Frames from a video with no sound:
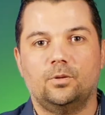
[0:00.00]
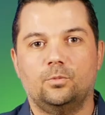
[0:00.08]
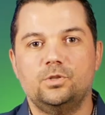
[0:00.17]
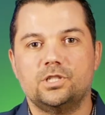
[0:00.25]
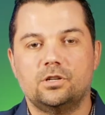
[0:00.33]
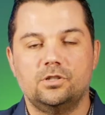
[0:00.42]

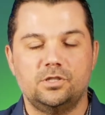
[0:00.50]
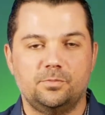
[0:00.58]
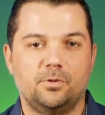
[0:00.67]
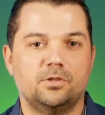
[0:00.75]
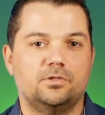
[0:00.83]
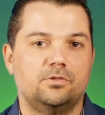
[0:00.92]
which
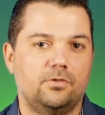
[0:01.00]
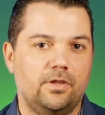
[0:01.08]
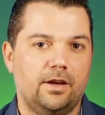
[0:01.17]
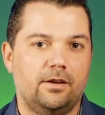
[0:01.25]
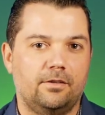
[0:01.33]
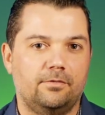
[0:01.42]
corresponds to
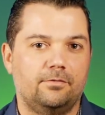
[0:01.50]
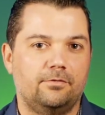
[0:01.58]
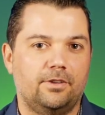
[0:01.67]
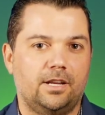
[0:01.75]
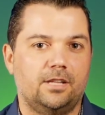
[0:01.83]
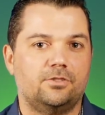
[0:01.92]
their
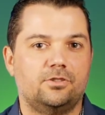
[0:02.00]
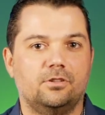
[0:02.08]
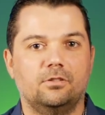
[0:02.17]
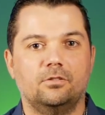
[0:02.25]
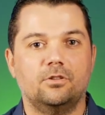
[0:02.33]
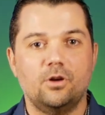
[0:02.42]

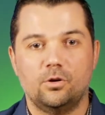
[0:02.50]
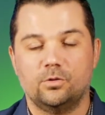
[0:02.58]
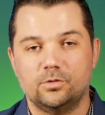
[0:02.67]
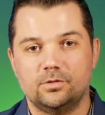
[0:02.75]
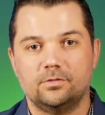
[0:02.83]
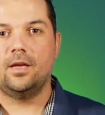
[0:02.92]
financial goals.